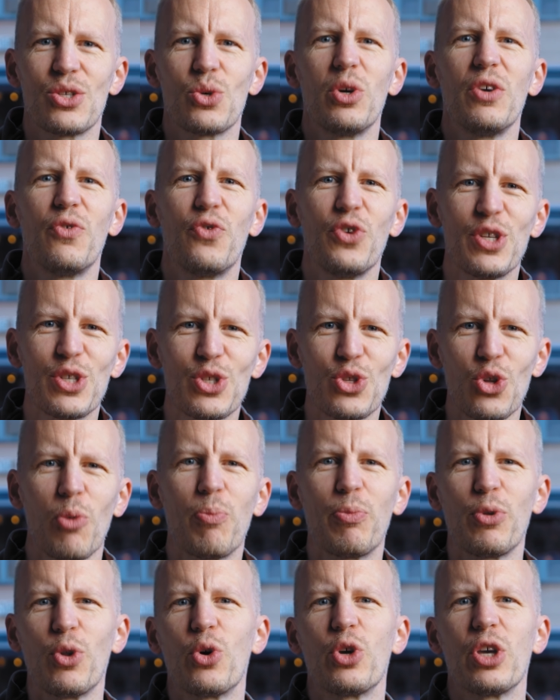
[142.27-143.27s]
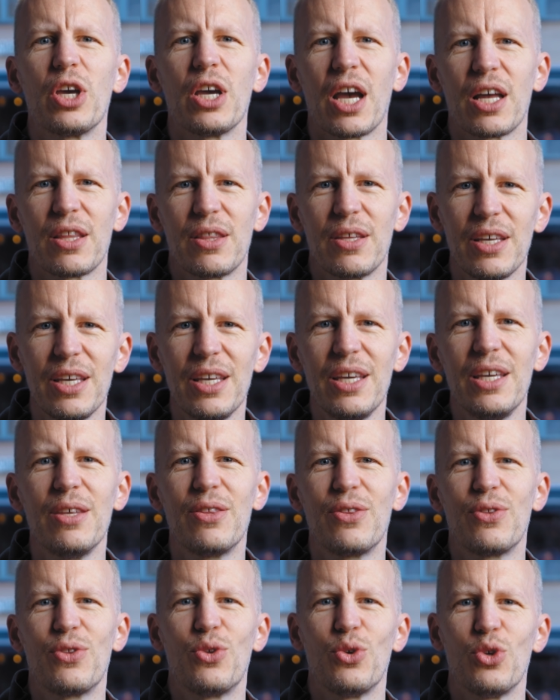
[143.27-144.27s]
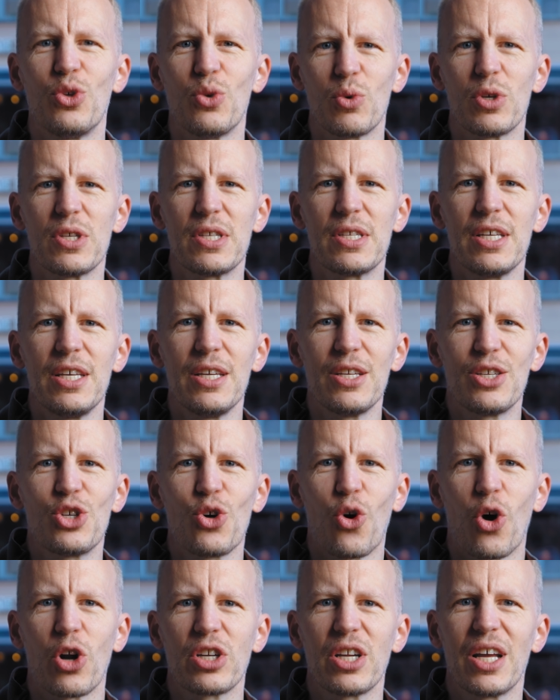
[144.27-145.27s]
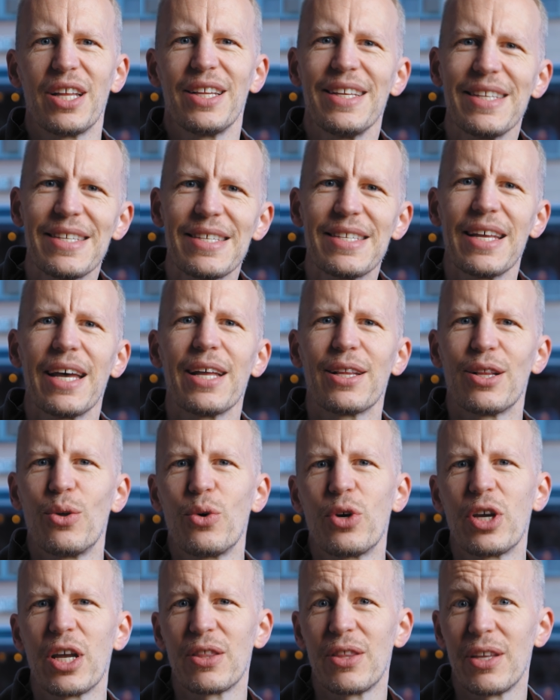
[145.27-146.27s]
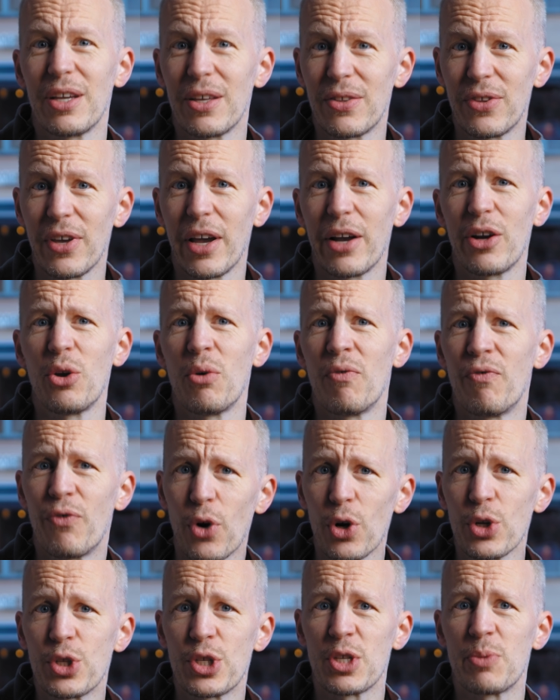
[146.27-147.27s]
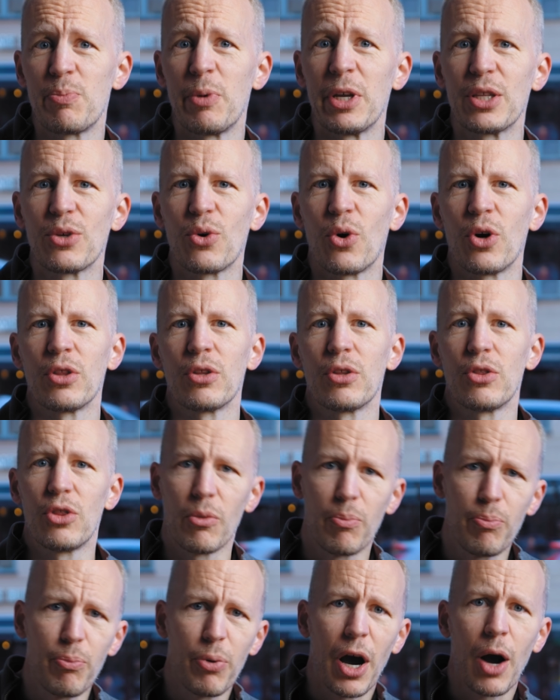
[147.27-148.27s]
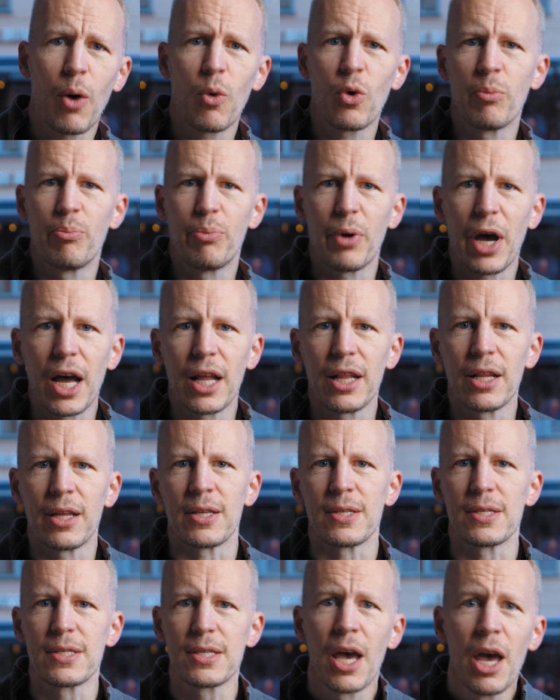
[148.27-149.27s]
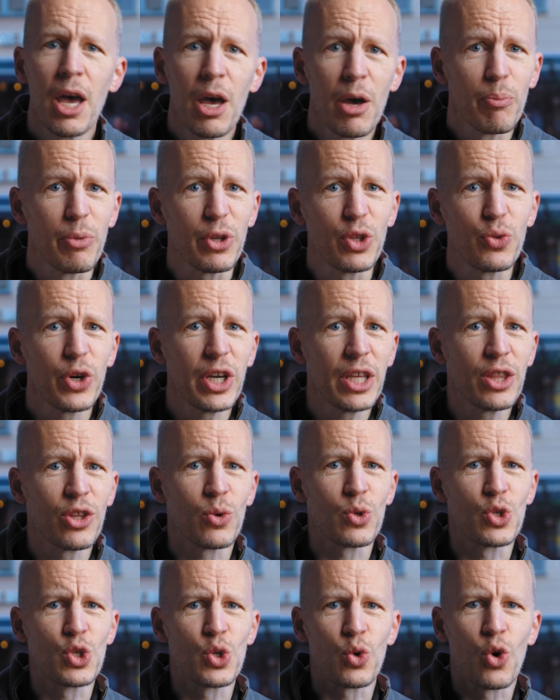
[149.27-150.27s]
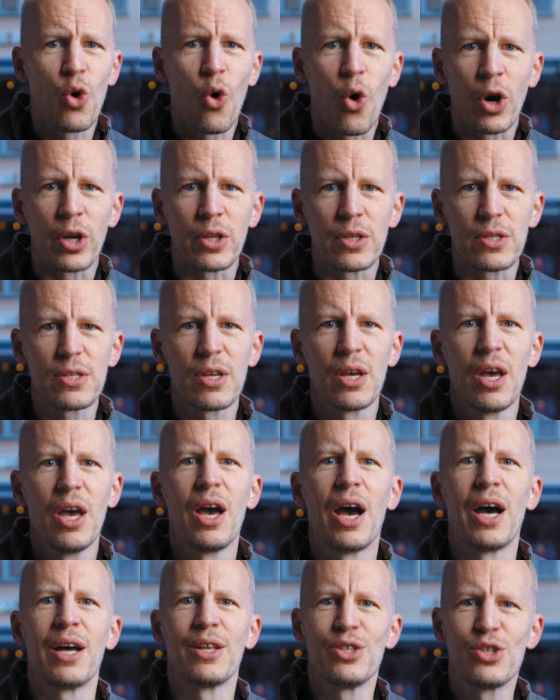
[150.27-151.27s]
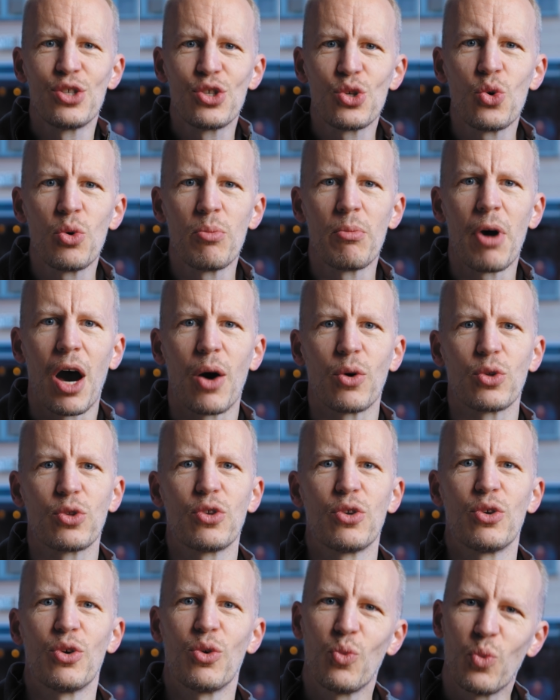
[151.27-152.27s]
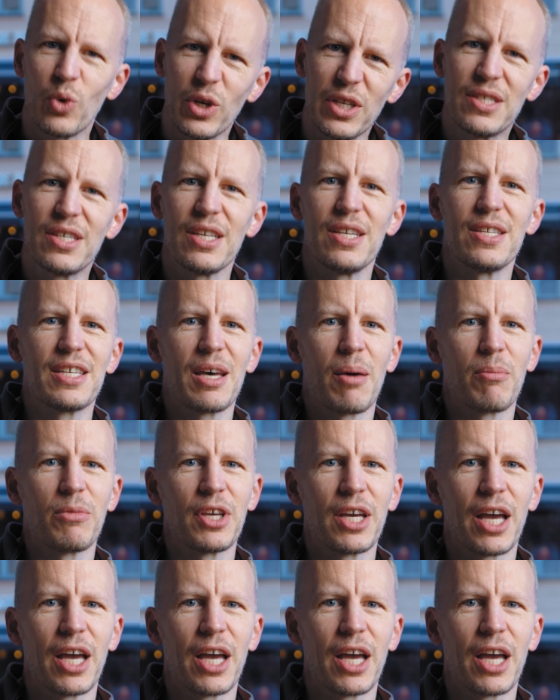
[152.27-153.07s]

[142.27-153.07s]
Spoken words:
if we stop looking at the ETH to USD chart and instead look at the Ethereum versus Bitcoin, the power balance between those two coins, and zoom out, we see something